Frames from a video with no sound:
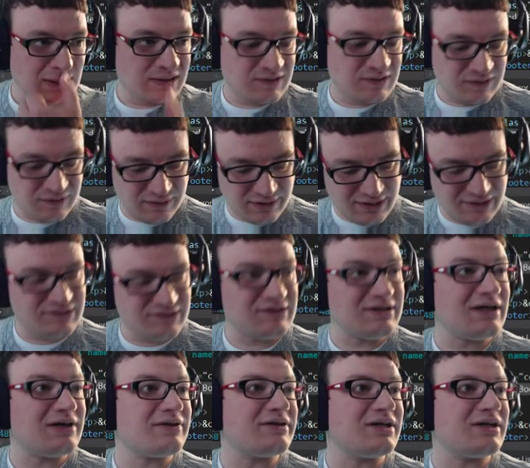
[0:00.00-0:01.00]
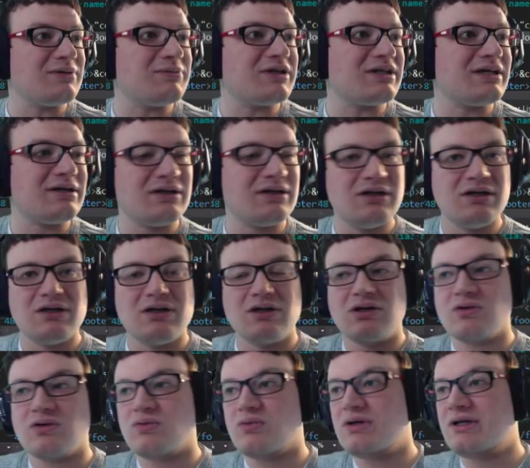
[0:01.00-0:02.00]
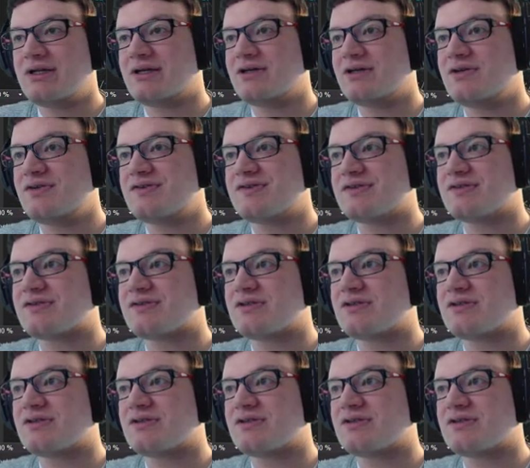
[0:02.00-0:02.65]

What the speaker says: So that is now the name of that. What else is